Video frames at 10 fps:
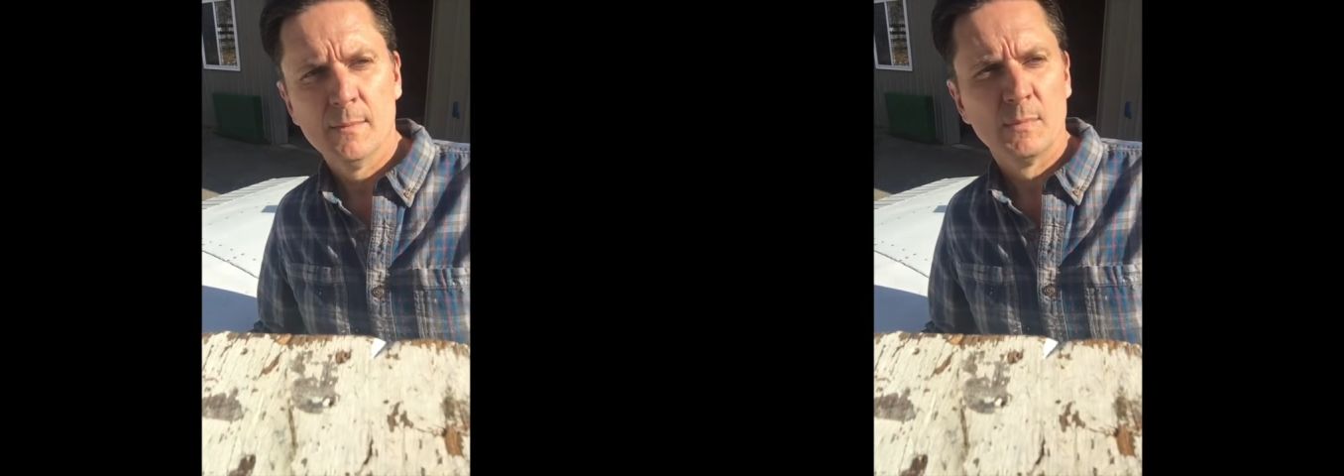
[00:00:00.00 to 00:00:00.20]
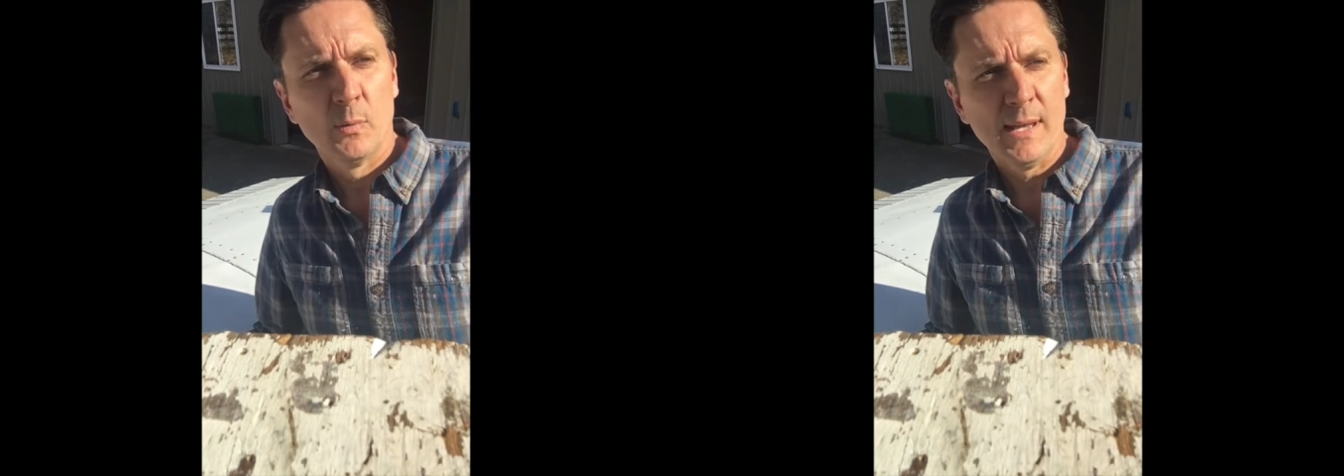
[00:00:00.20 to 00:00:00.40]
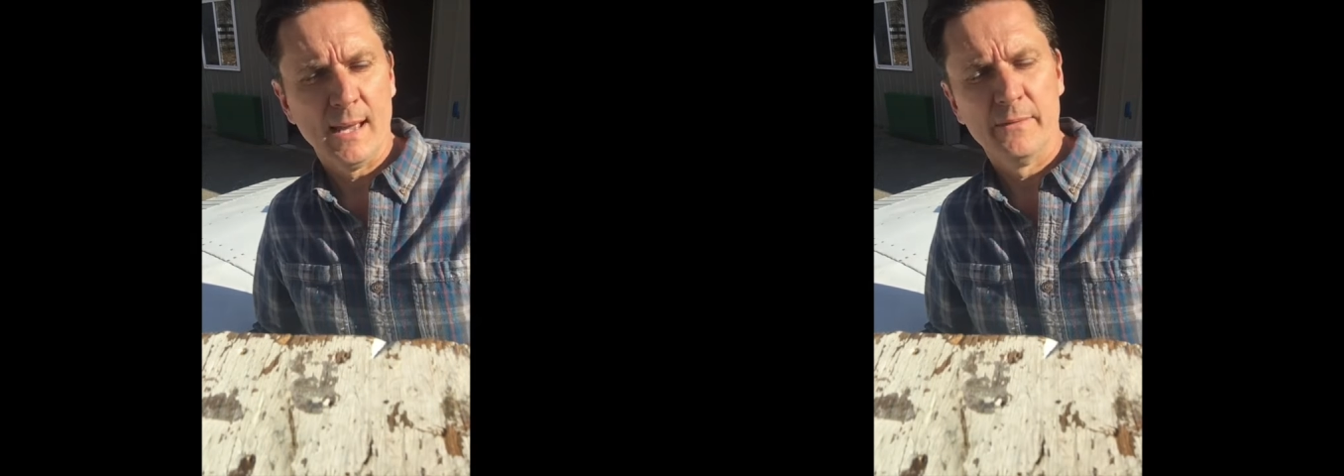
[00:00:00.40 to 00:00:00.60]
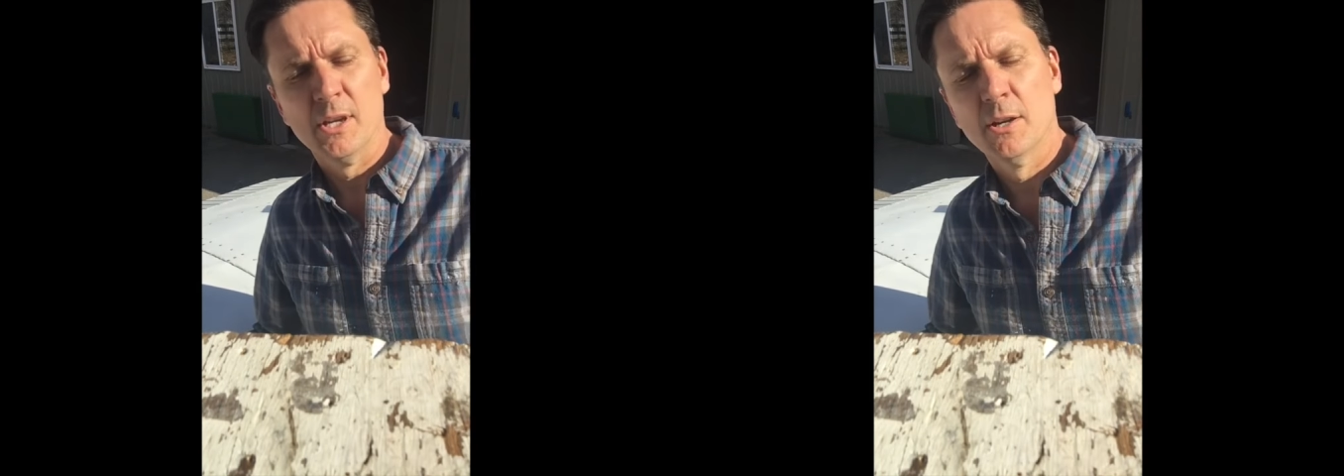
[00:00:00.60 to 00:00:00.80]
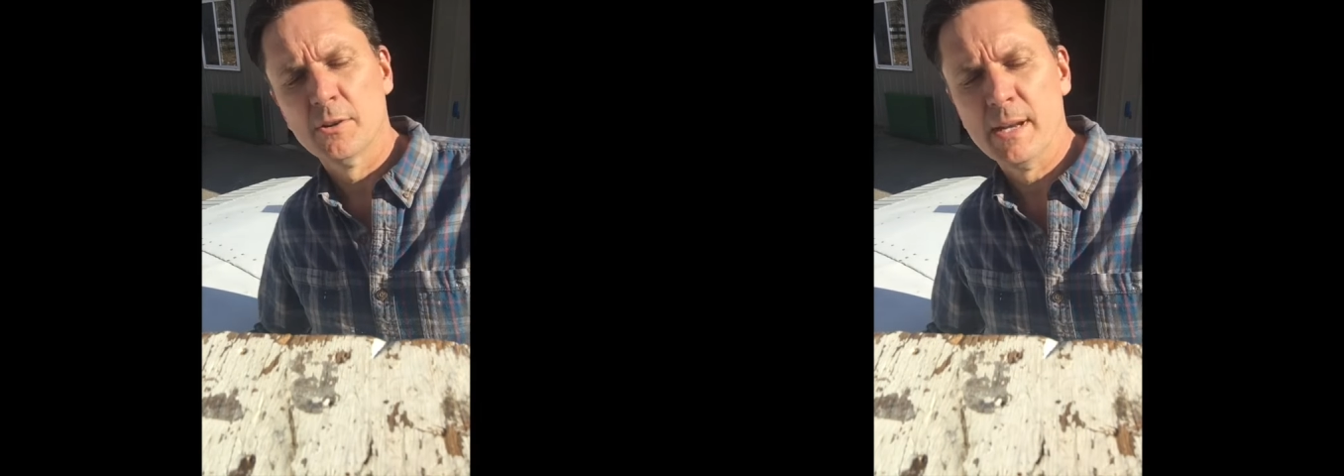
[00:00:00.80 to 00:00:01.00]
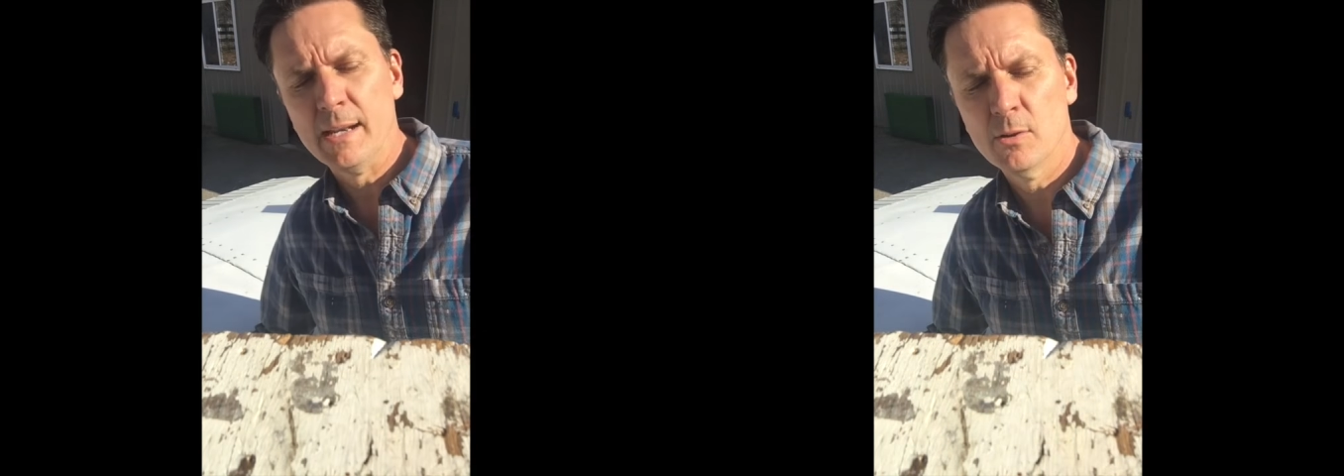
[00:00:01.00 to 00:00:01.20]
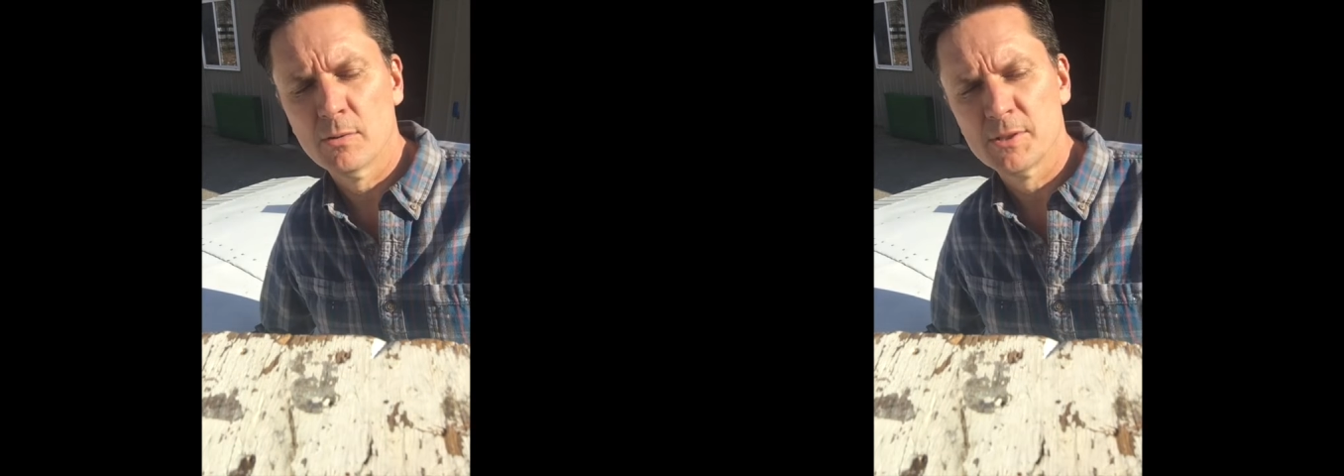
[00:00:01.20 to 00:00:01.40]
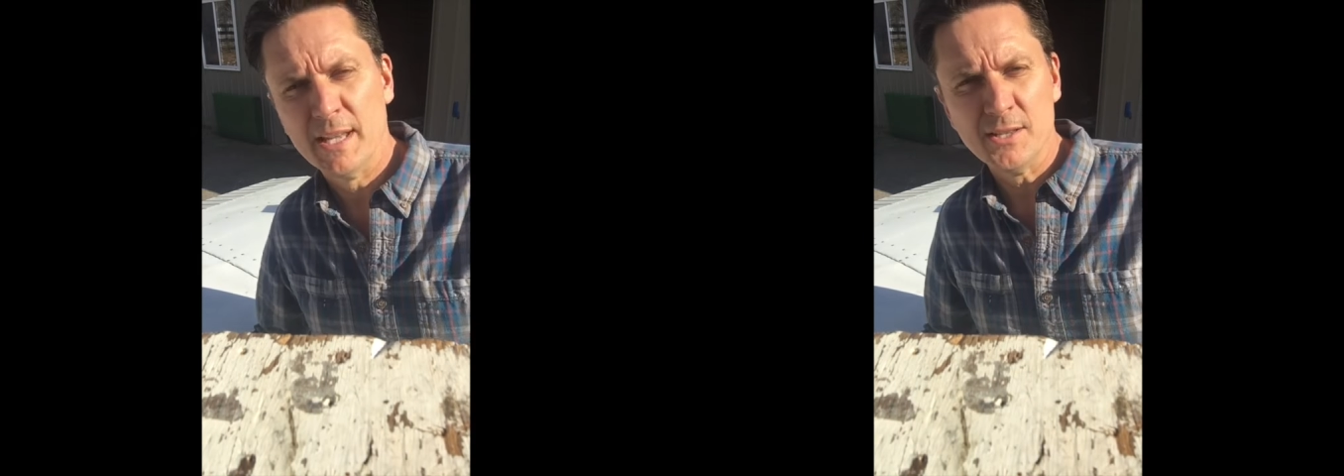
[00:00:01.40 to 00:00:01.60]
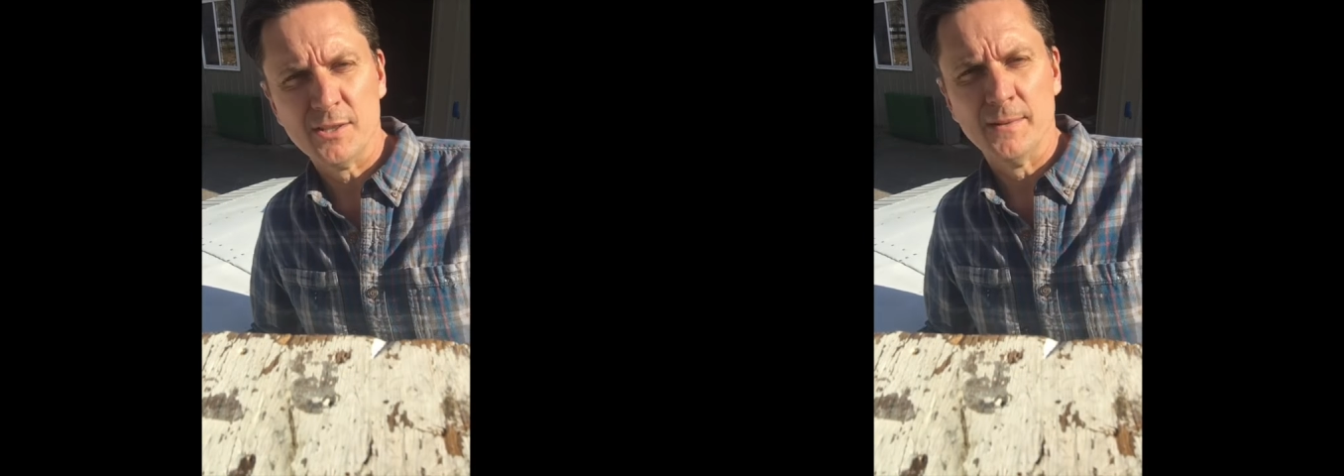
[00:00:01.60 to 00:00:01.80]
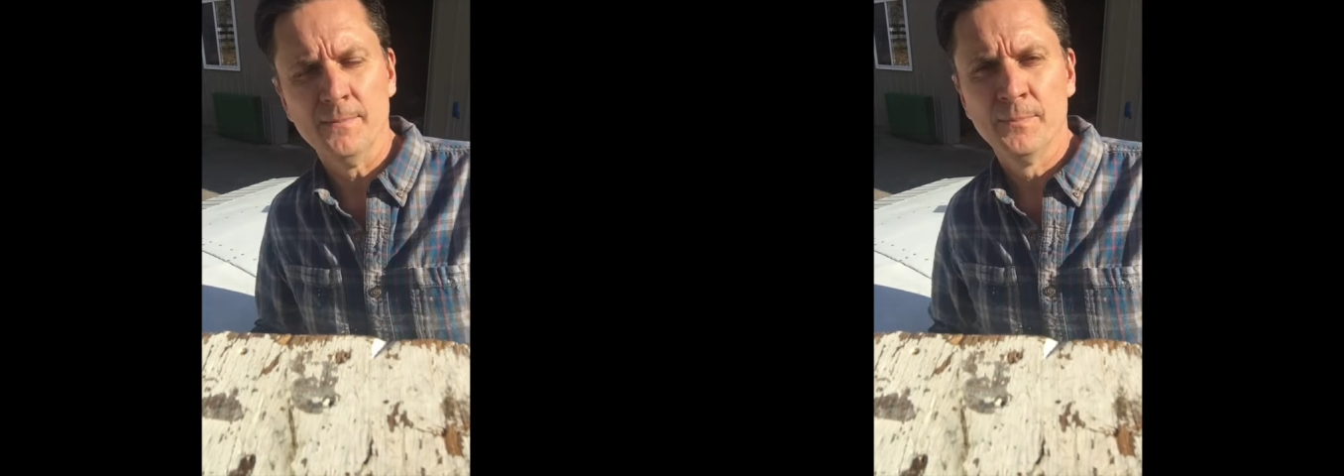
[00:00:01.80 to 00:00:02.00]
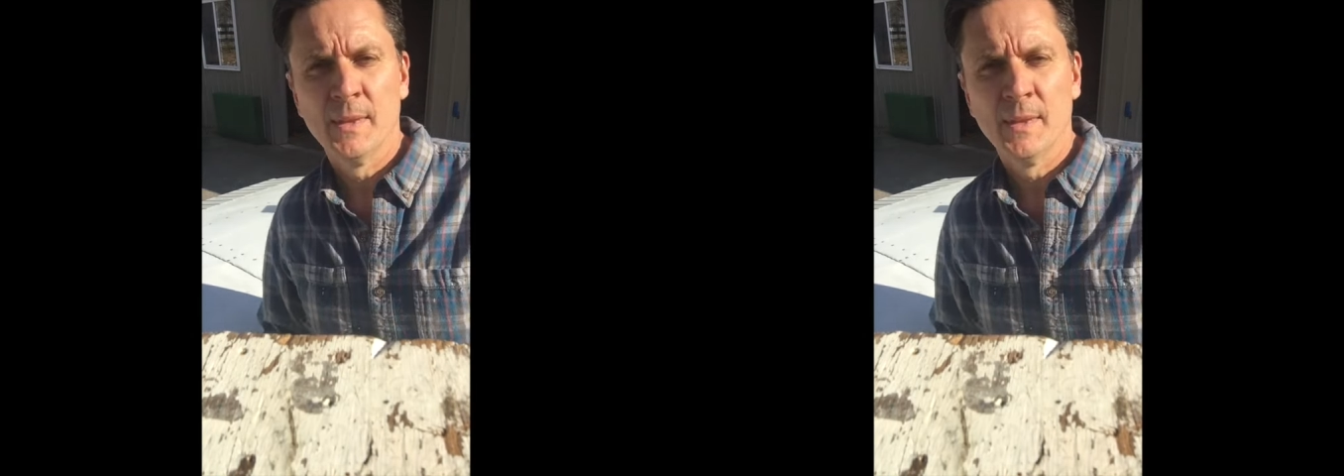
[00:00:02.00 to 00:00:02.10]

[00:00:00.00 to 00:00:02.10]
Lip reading: but we have the 180 horse engine.